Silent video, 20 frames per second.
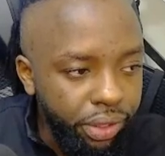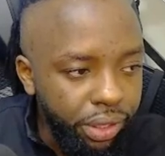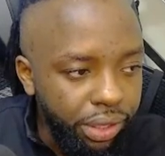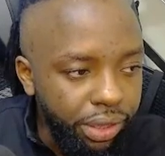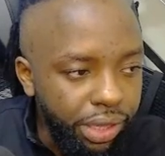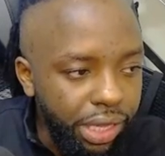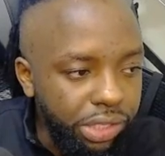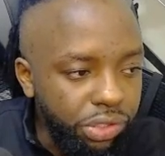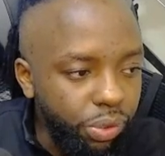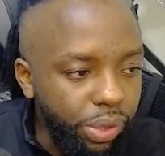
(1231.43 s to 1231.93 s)

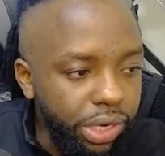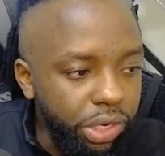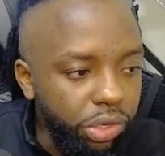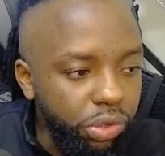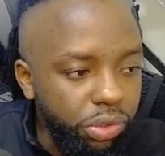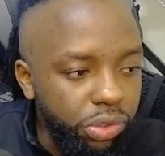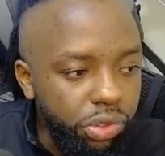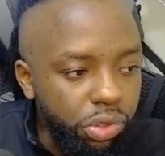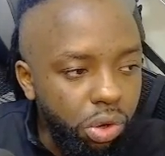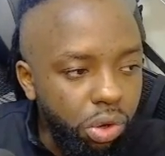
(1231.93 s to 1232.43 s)
that's when
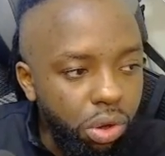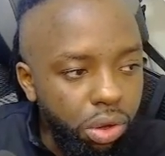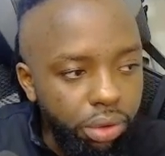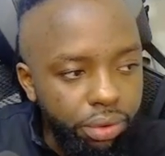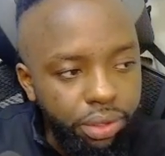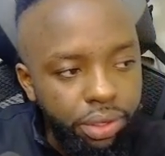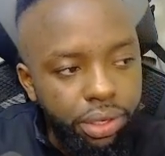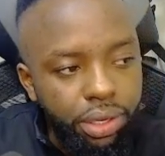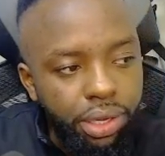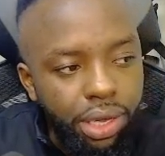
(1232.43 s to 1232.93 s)
you saw
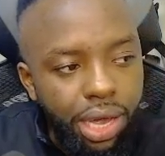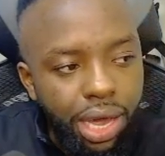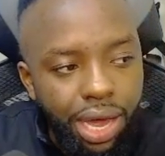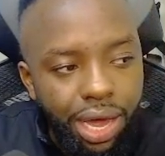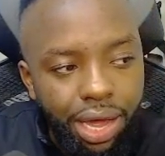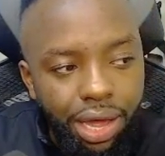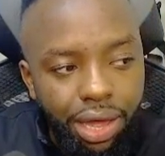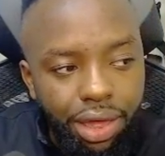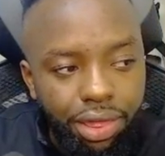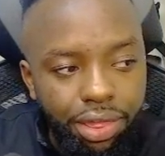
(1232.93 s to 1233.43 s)

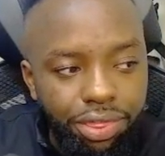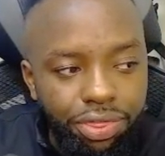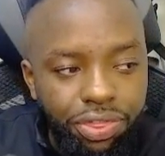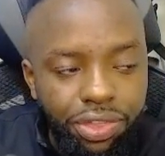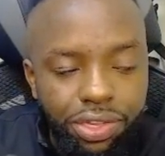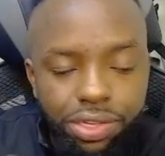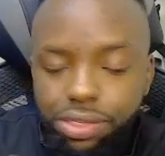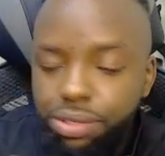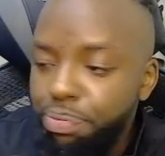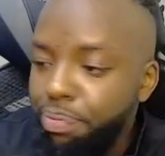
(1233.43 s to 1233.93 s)

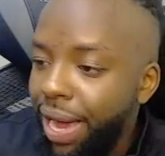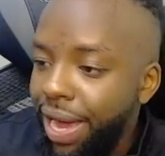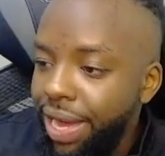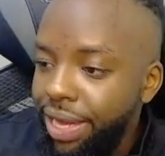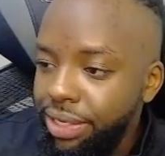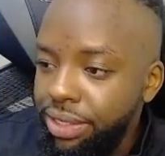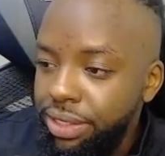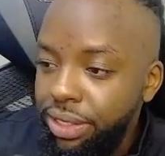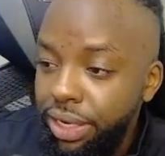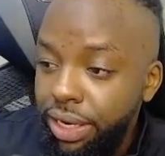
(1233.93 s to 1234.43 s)
this
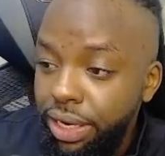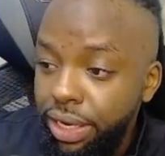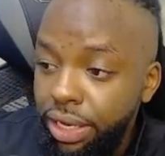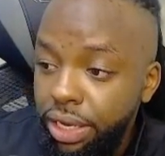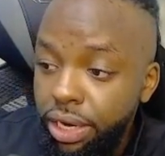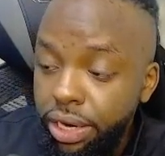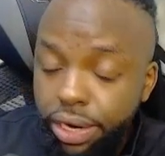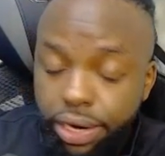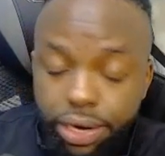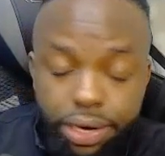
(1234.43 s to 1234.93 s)
buyers sitting
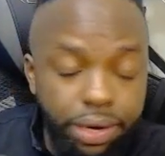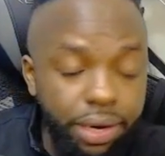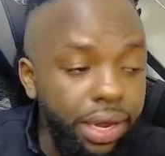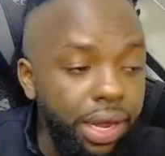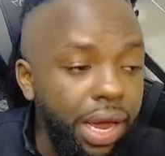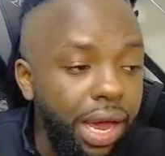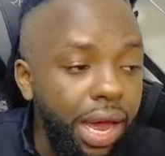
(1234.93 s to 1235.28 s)
here